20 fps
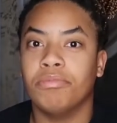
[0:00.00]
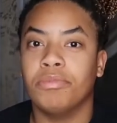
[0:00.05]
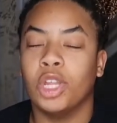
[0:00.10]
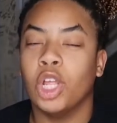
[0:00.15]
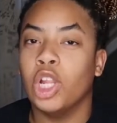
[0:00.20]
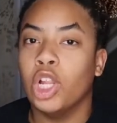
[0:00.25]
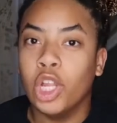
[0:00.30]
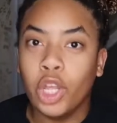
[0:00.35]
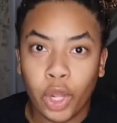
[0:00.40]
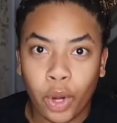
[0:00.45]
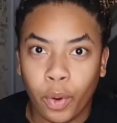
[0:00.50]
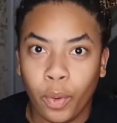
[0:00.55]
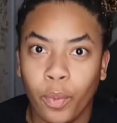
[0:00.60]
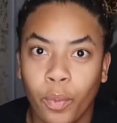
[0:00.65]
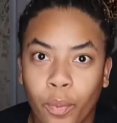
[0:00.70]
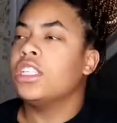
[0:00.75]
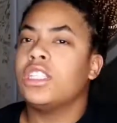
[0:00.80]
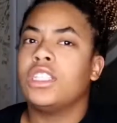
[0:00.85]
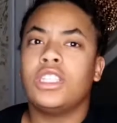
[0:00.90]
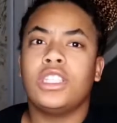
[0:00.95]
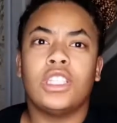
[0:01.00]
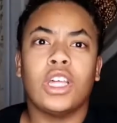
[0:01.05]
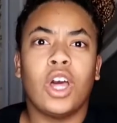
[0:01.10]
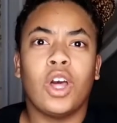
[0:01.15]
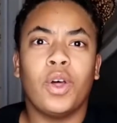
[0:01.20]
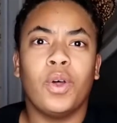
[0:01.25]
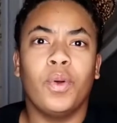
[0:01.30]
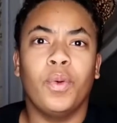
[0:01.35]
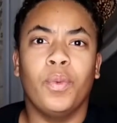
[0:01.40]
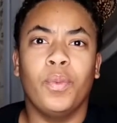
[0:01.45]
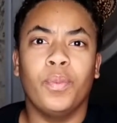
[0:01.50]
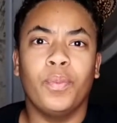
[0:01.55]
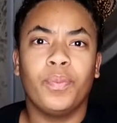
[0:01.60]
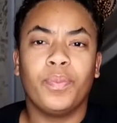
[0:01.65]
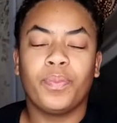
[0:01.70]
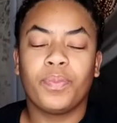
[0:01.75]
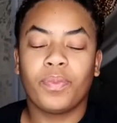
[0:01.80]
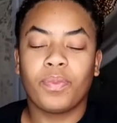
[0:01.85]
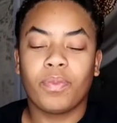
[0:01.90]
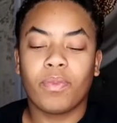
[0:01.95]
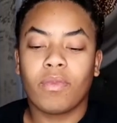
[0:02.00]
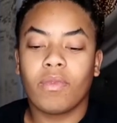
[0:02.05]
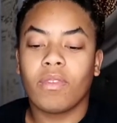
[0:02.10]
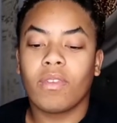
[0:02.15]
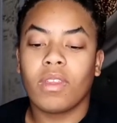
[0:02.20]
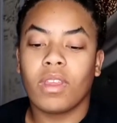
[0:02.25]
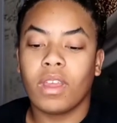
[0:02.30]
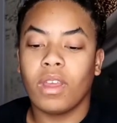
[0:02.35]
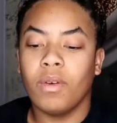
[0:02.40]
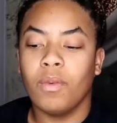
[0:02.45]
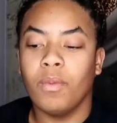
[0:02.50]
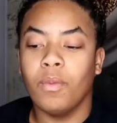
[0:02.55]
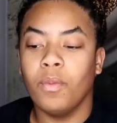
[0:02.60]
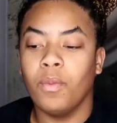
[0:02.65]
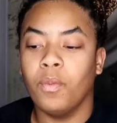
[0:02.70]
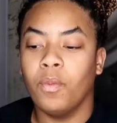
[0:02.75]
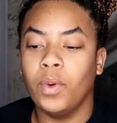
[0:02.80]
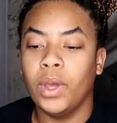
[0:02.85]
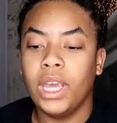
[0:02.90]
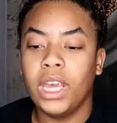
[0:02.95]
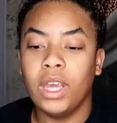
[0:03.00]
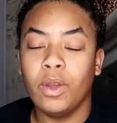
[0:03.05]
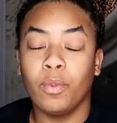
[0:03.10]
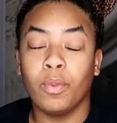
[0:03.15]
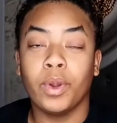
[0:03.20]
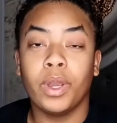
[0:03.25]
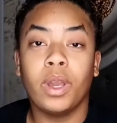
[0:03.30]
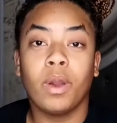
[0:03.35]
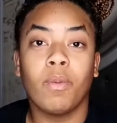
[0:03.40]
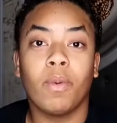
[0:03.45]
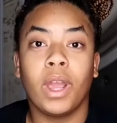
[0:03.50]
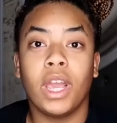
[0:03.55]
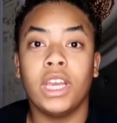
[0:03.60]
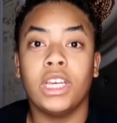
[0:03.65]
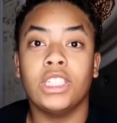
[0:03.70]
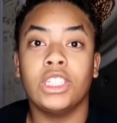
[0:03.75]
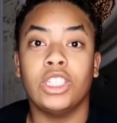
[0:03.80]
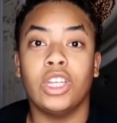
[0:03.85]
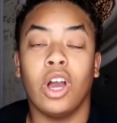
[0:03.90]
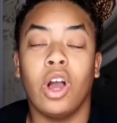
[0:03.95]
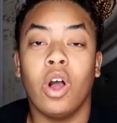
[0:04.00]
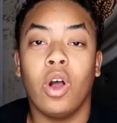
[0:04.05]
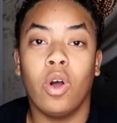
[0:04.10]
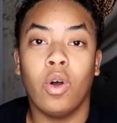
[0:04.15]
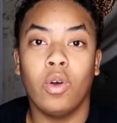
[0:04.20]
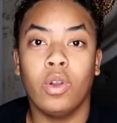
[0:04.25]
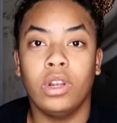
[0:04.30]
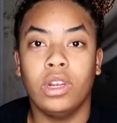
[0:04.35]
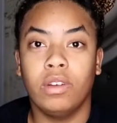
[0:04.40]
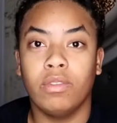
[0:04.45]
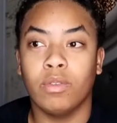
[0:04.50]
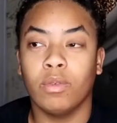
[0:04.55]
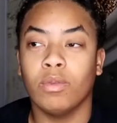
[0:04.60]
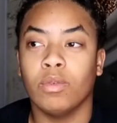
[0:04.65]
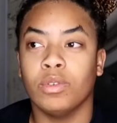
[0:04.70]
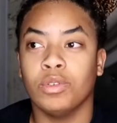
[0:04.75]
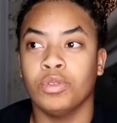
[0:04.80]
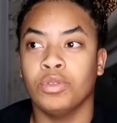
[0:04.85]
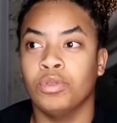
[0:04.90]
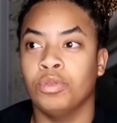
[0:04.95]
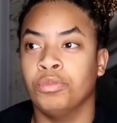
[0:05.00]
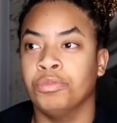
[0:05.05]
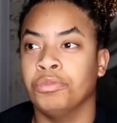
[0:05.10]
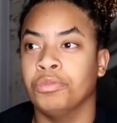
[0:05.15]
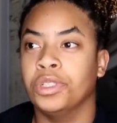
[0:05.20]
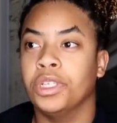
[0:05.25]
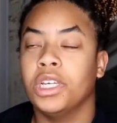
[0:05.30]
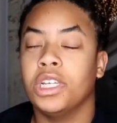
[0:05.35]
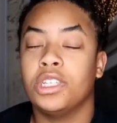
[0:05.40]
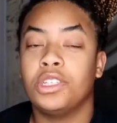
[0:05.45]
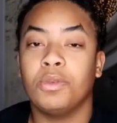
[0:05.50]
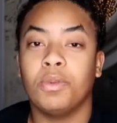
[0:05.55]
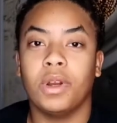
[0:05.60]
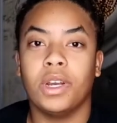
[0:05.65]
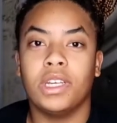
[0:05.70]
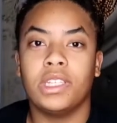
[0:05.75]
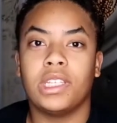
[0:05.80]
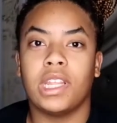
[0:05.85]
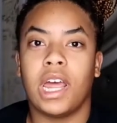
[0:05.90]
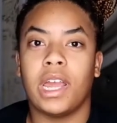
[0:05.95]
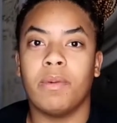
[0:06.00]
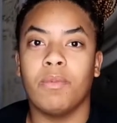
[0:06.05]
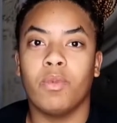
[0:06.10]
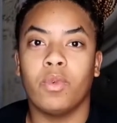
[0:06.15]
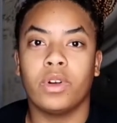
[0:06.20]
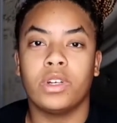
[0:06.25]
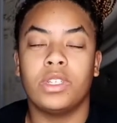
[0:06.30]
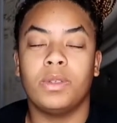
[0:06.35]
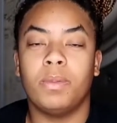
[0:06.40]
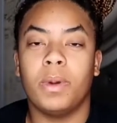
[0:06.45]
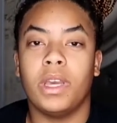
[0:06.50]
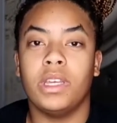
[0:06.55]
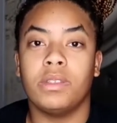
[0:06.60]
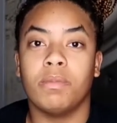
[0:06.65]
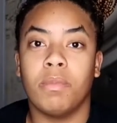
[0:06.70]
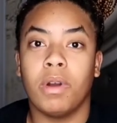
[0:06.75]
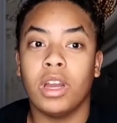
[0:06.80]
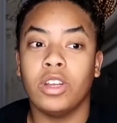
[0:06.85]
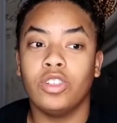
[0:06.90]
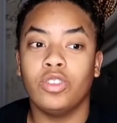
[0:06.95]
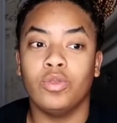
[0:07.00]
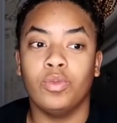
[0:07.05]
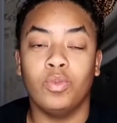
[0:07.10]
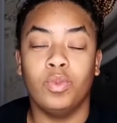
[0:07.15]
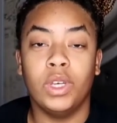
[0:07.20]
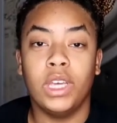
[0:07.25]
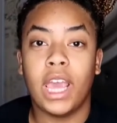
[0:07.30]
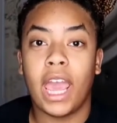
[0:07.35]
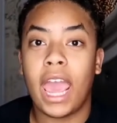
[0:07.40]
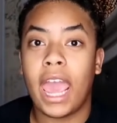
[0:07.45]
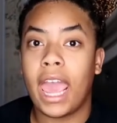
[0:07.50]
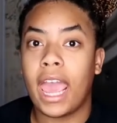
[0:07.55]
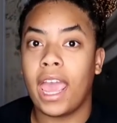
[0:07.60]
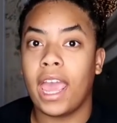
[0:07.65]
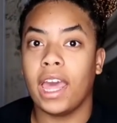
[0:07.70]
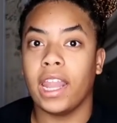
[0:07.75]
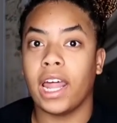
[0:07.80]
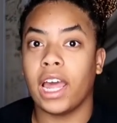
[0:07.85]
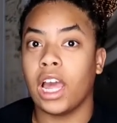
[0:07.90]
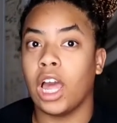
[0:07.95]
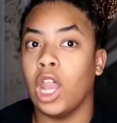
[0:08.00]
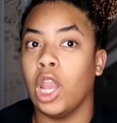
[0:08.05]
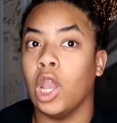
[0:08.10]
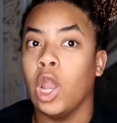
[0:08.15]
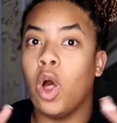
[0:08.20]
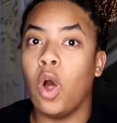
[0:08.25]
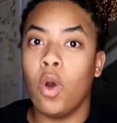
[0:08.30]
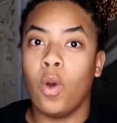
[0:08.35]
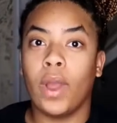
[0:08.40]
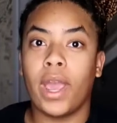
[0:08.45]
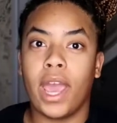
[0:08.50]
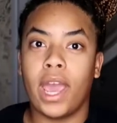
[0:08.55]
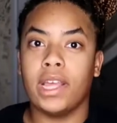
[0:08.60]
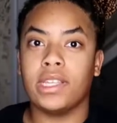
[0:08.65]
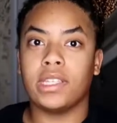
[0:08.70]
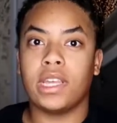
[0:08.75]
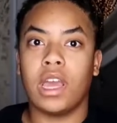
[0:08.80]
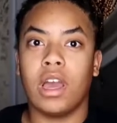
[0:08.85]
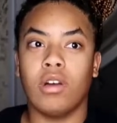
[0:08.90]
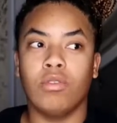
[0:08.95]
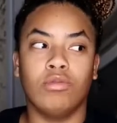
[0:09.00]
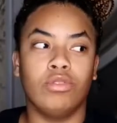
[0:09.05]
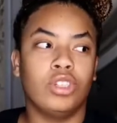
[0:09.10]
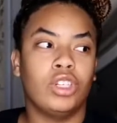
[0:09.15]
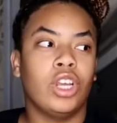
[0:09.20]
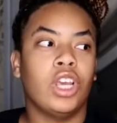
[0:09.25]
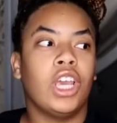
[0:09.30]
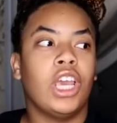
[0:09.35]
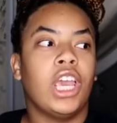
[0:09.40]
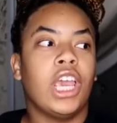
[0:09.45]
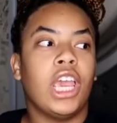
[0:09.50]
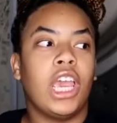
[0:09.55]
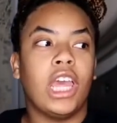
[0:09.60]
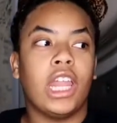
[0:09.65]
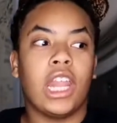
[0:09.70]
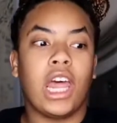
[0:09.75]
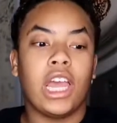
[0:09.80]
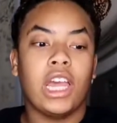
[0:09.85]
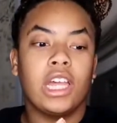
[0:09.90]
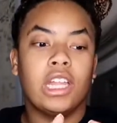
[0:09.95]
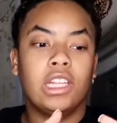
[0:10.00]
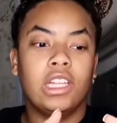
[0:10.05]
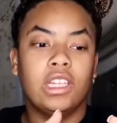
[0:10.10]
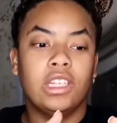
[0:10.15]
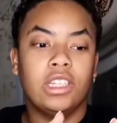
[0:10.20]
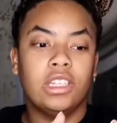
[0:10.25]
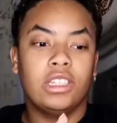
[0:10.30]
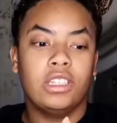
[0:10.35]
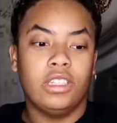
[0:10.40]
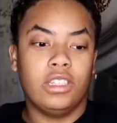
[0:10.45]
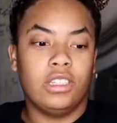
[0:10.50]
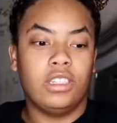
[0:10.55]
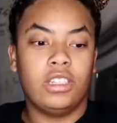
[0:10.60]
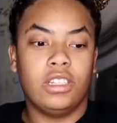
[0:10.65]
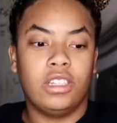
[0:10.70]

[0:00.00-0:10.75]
little. So we rearranged the whole living room to where it's like more space. Mind you, we had like a long ass couch and like a little,